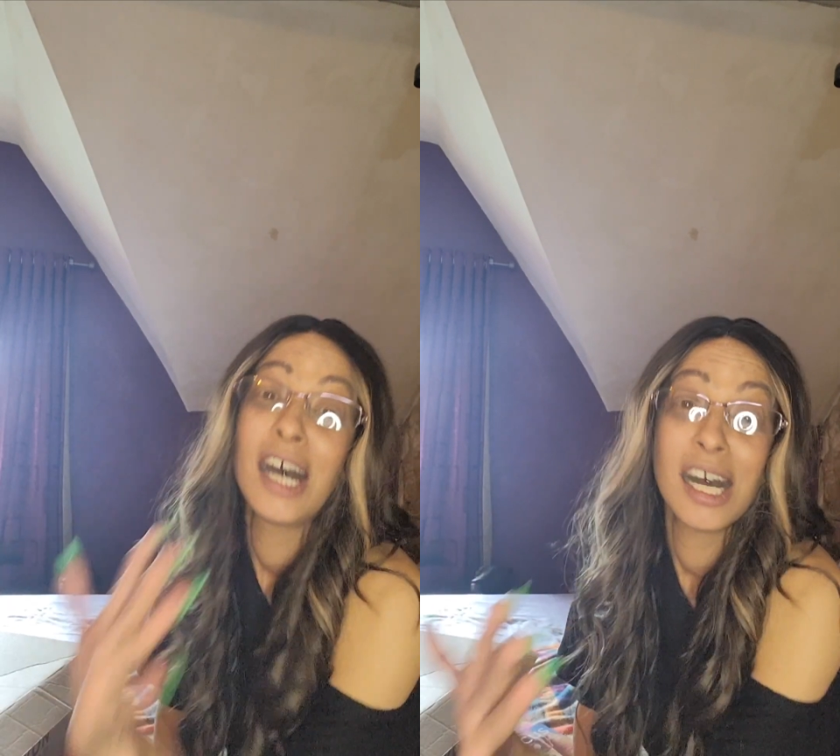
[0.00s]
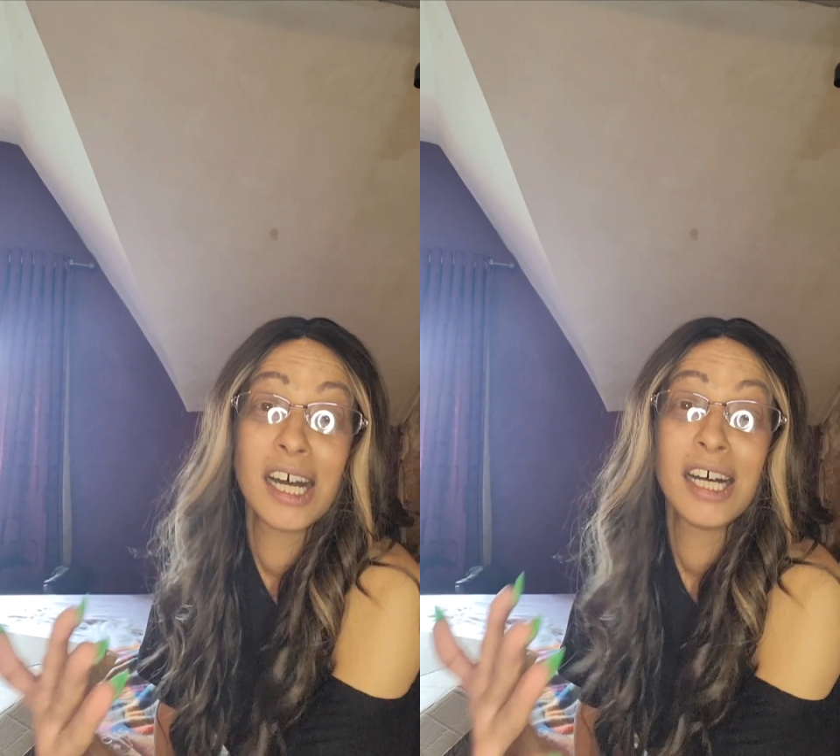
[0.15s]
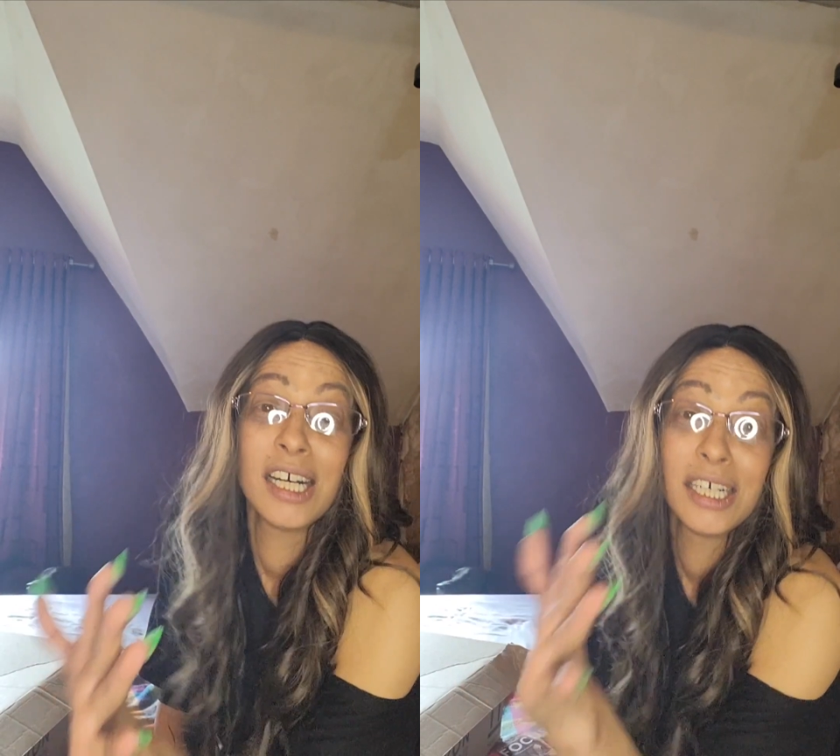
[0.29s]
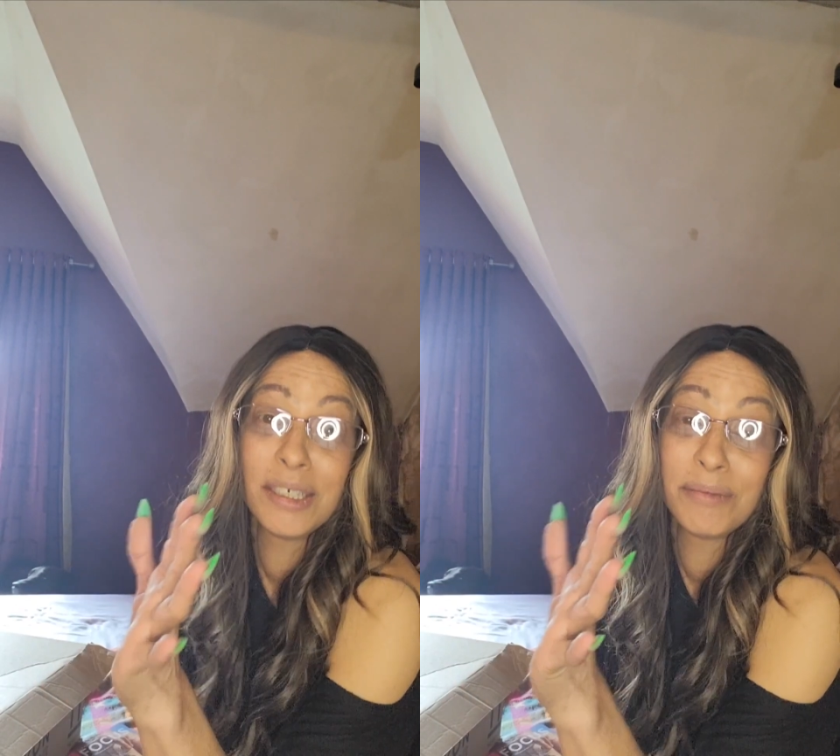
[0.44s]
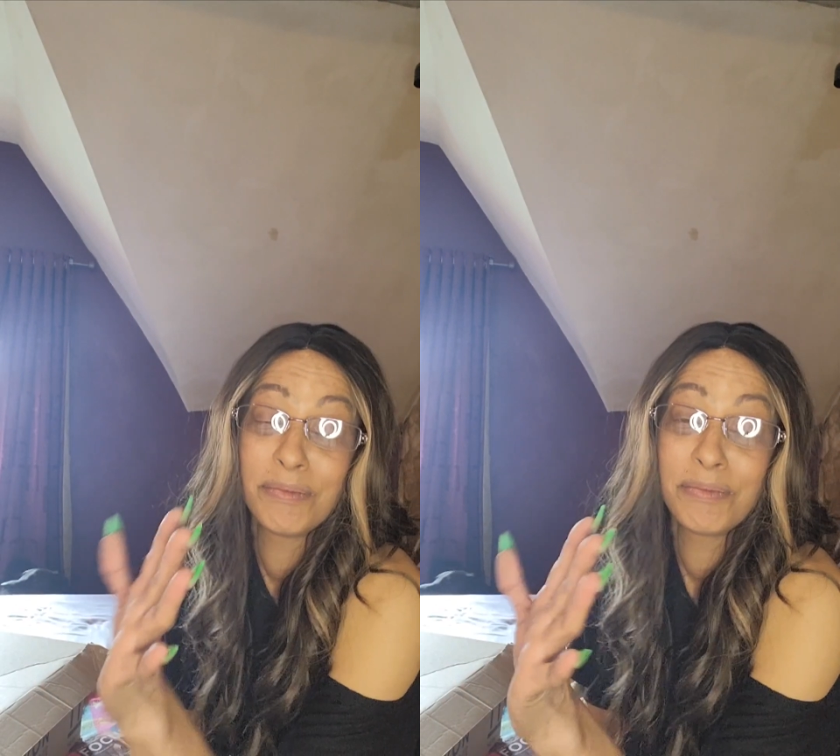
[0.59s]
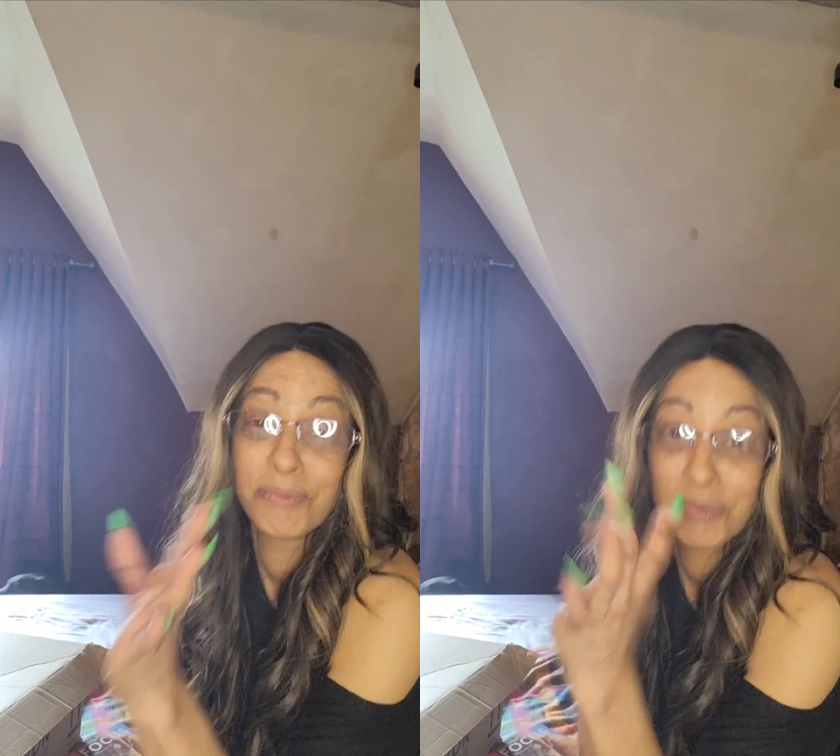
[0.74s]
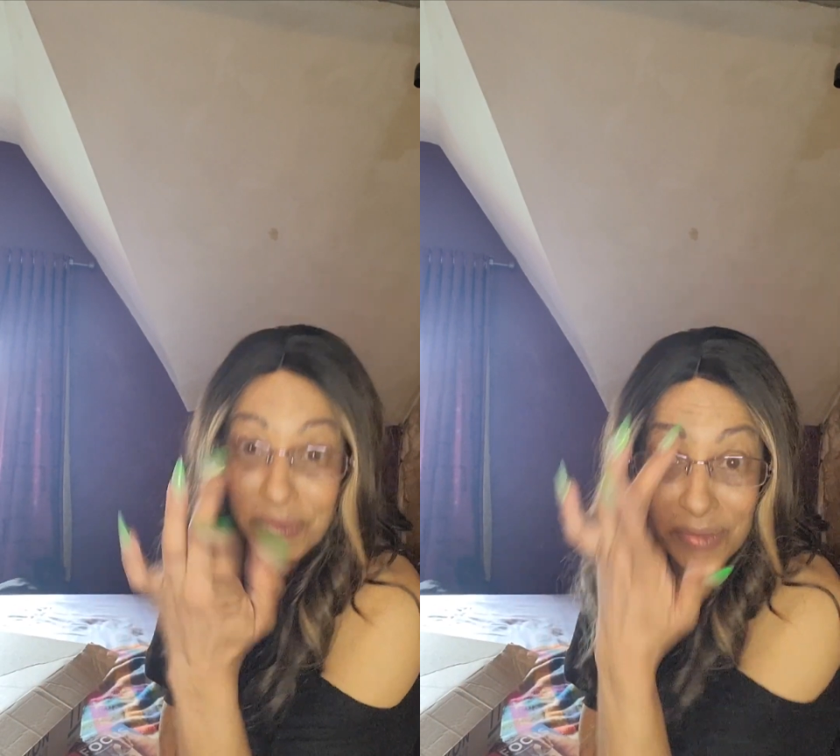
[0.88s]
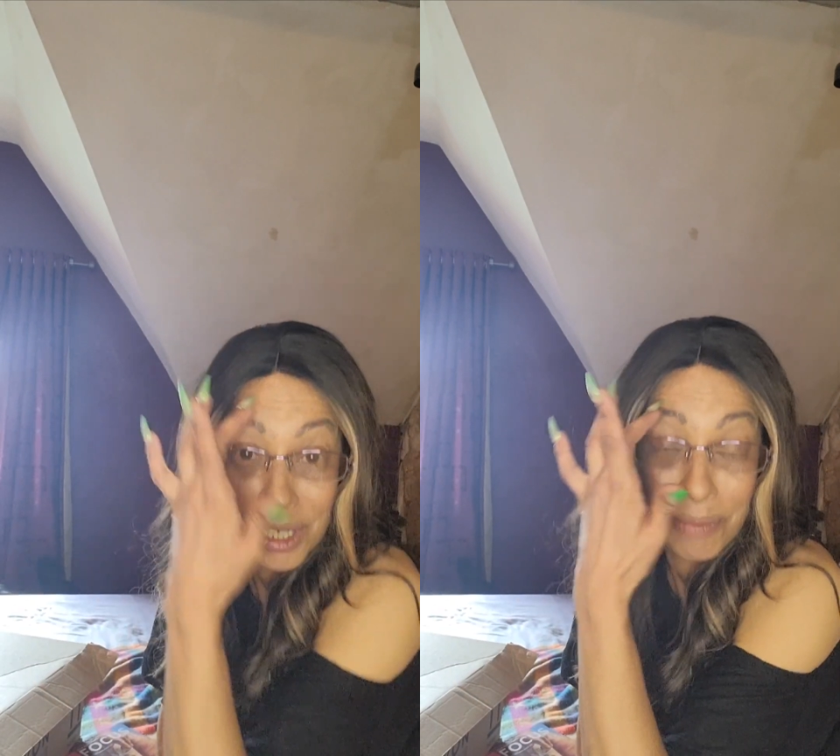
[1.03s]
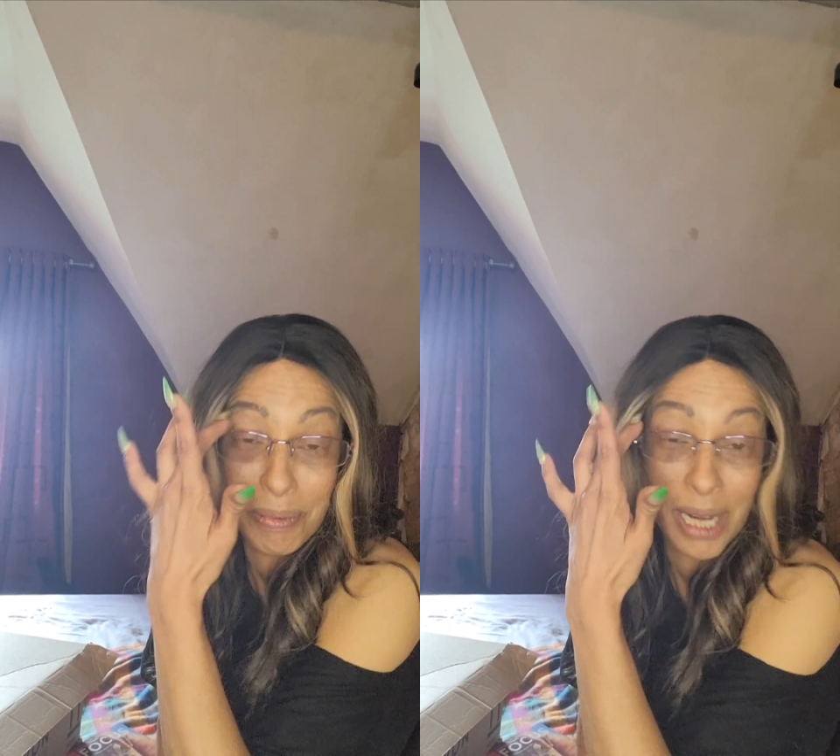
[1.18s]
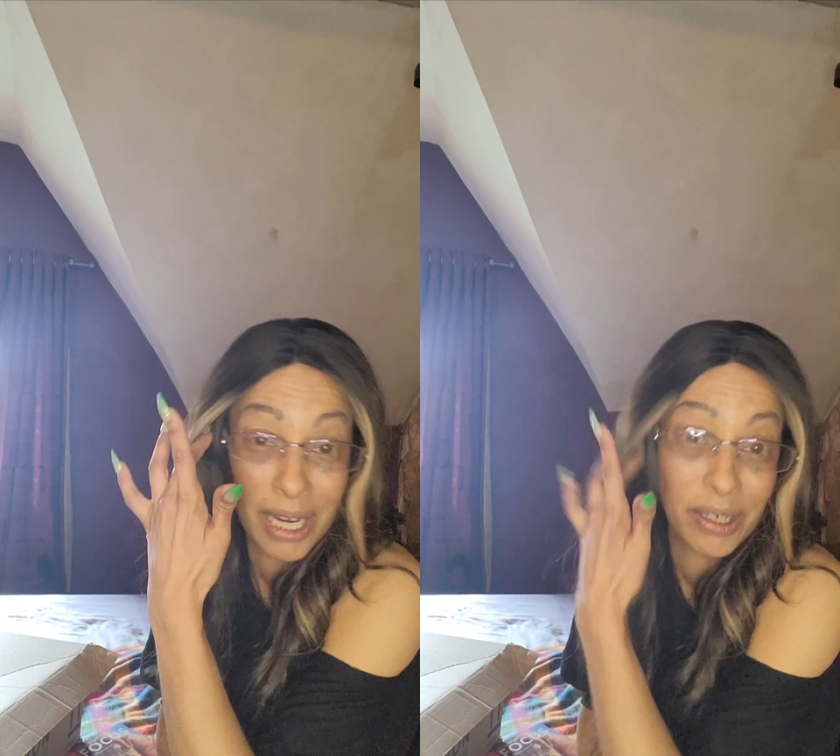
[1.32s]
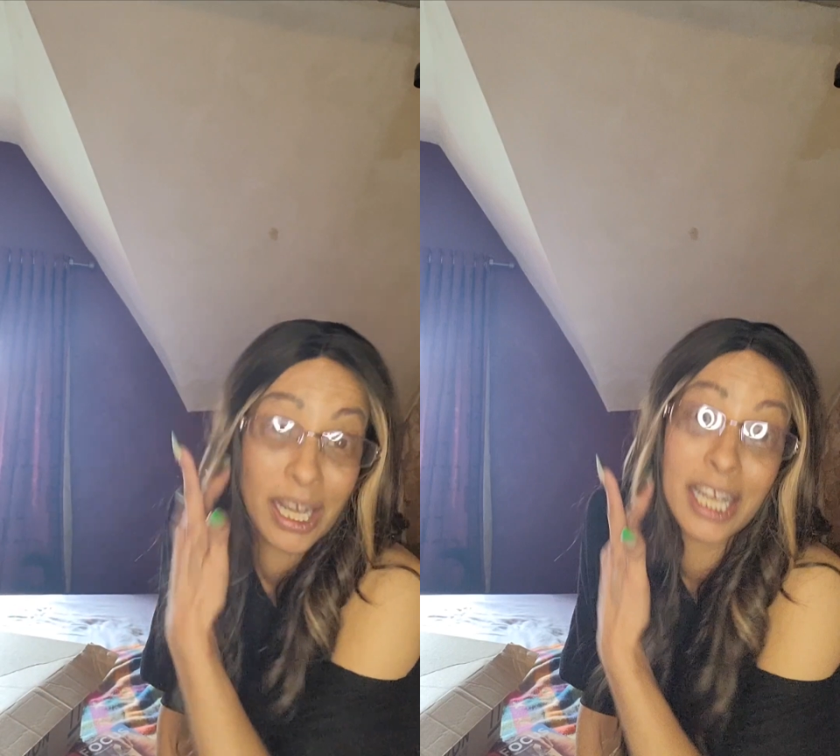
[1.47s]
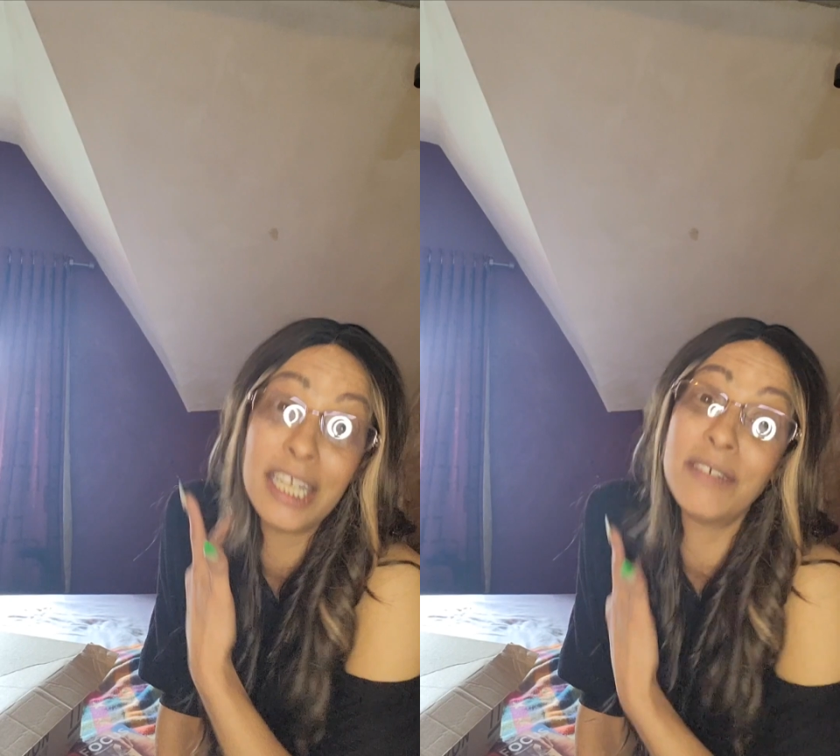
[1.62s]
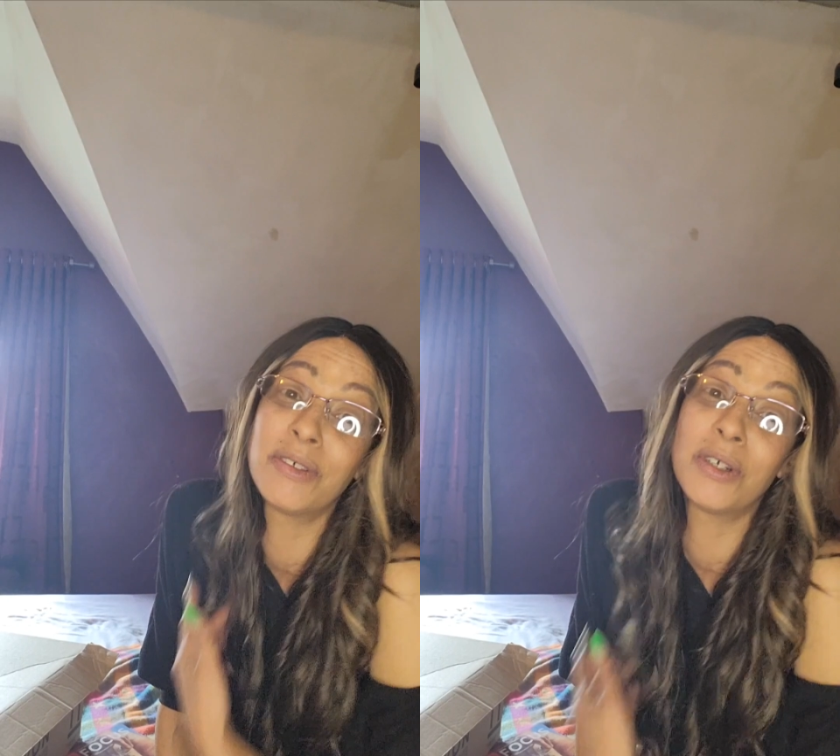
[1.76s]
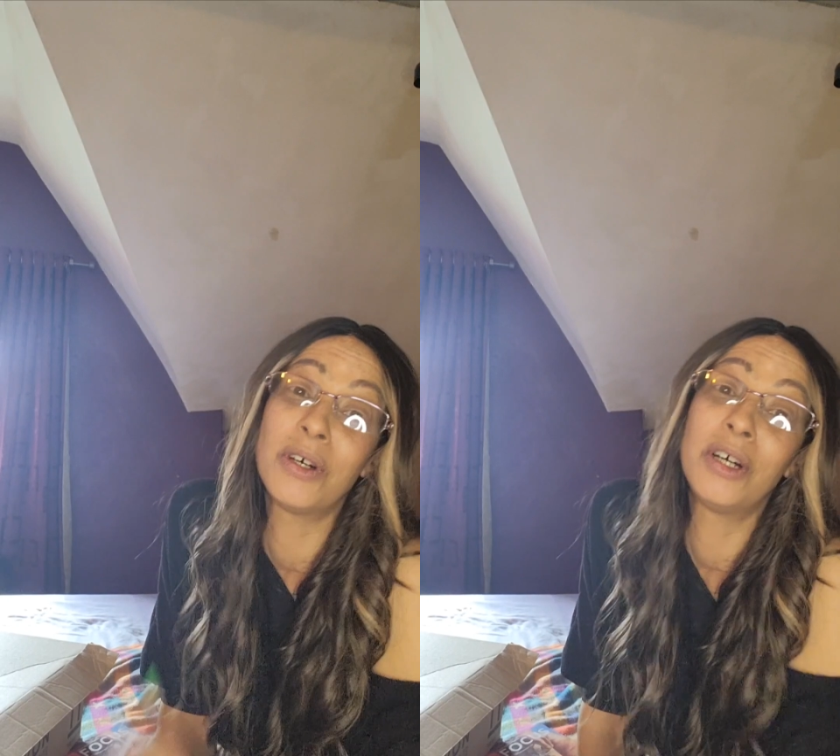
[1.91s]
about
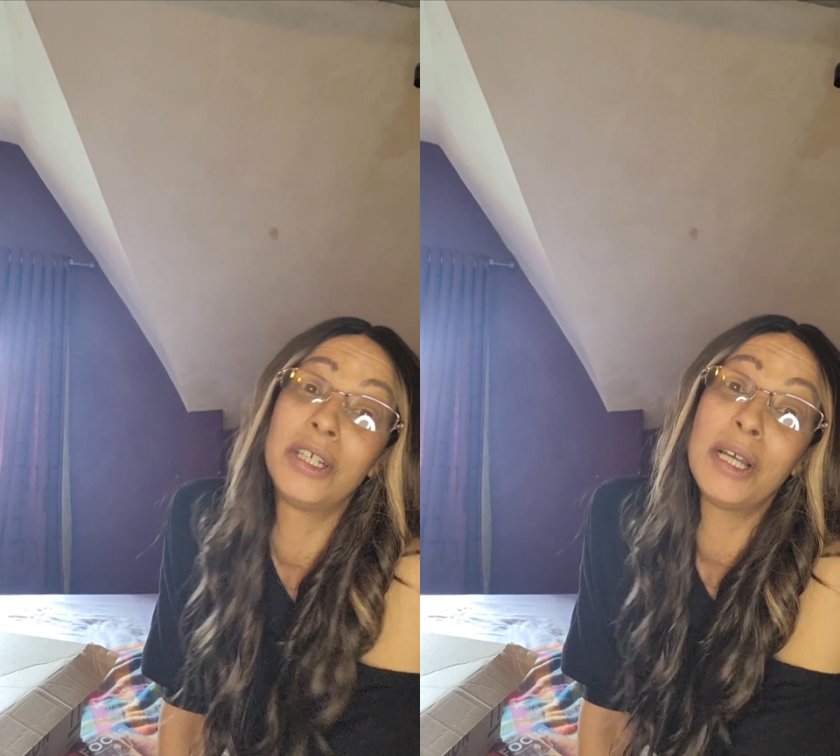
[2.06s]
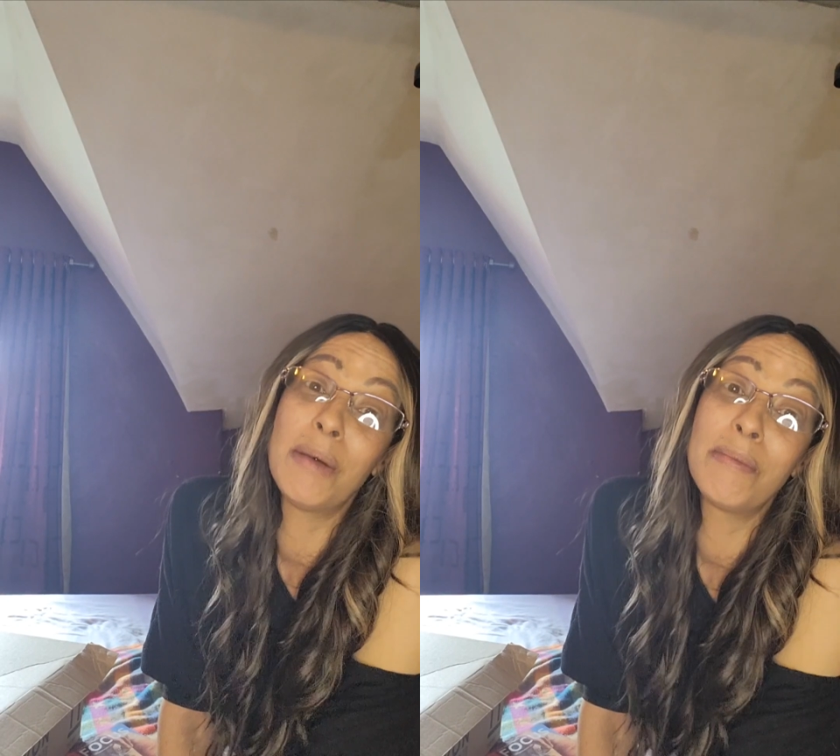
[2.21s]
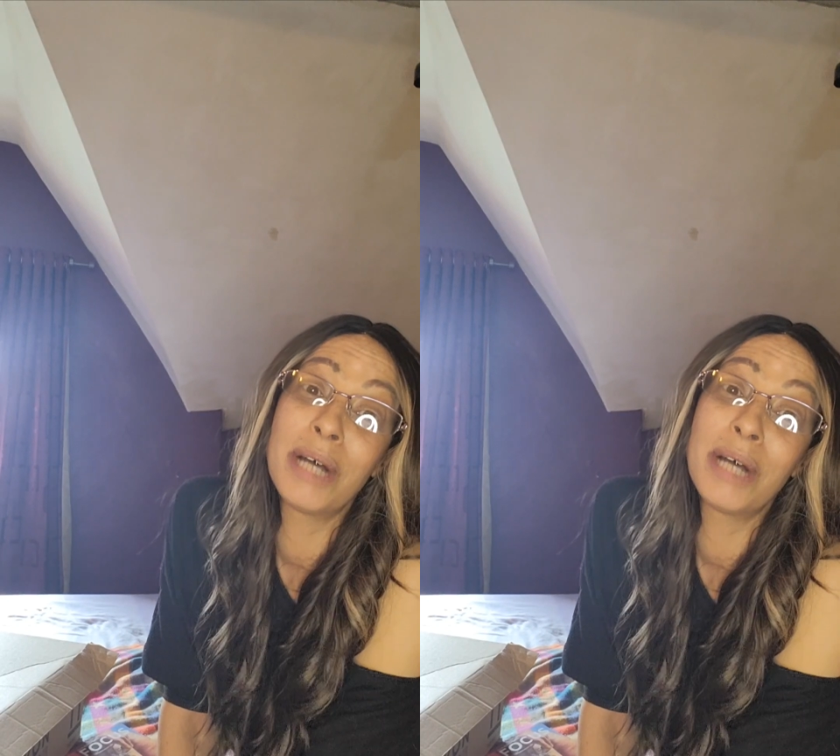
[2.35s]
Avon,